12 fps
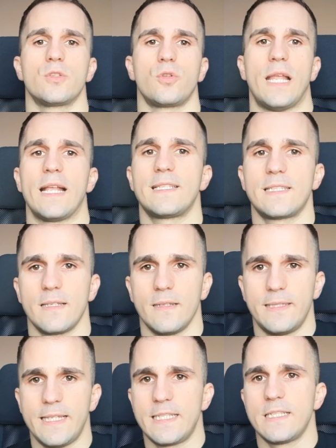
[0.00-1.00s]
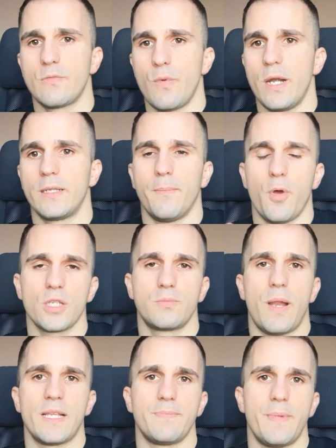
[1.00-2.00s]
So this is where the
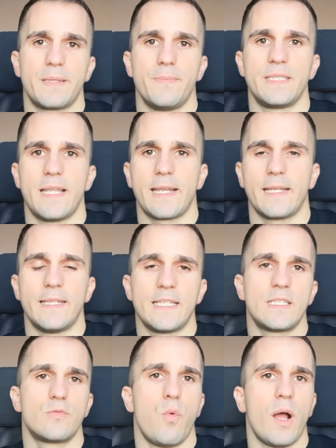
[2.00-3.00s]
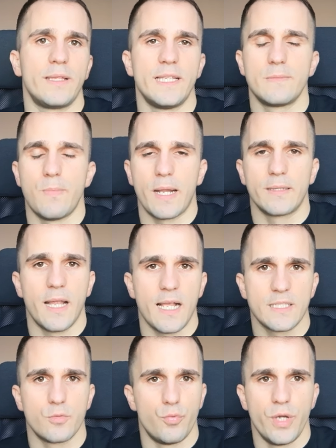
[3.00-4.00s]
most brands make mistake. This is what this brand
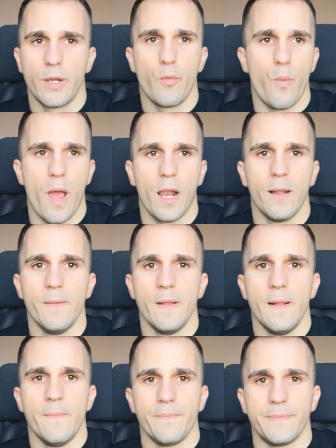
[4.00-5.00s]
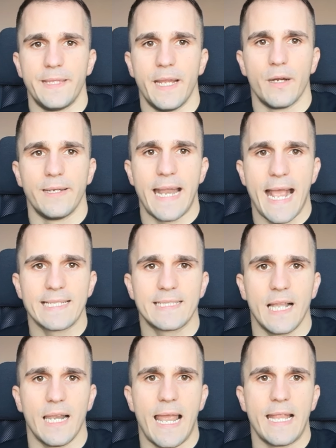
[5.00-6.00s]
does really well. Their
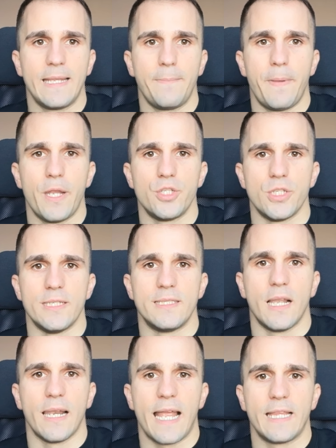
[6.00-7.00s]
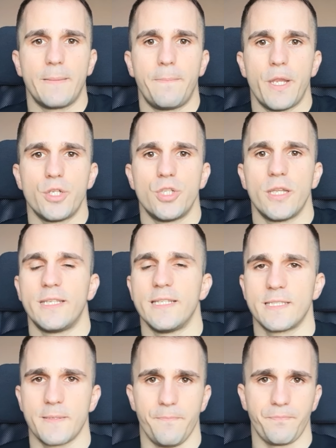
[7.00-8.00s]
next landing page is the landing page that
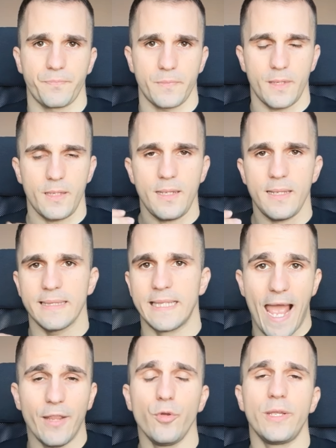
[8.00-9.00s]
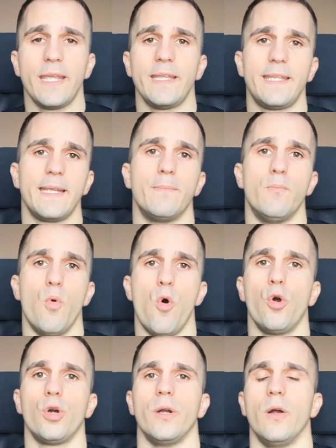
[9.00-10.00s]
is educating
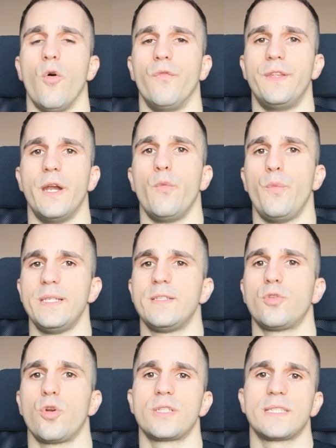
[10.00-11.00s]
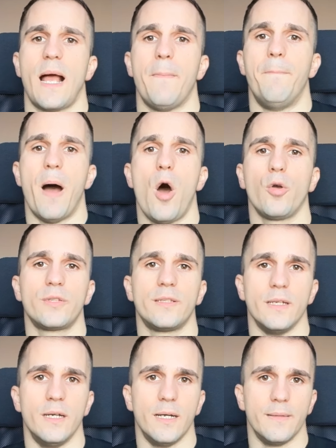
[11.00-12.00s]
more of their visitors about
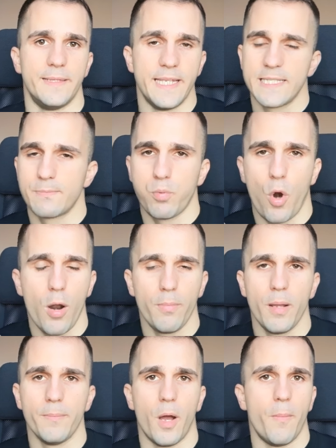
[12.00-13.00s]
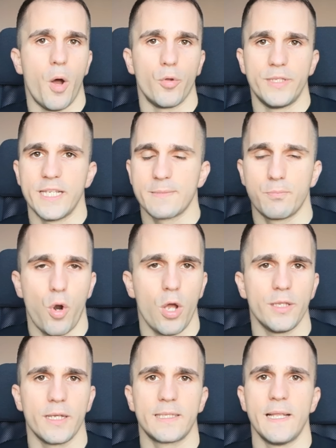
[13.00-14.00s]
this problem, about this
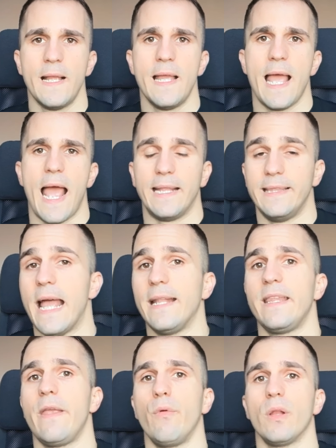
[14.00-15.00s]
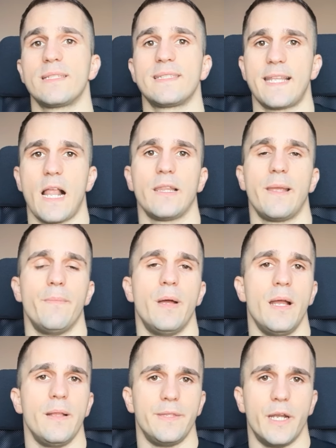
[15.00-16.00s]
product, and then they will sell
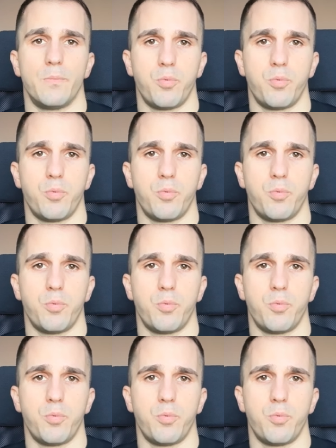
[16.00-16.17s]
them their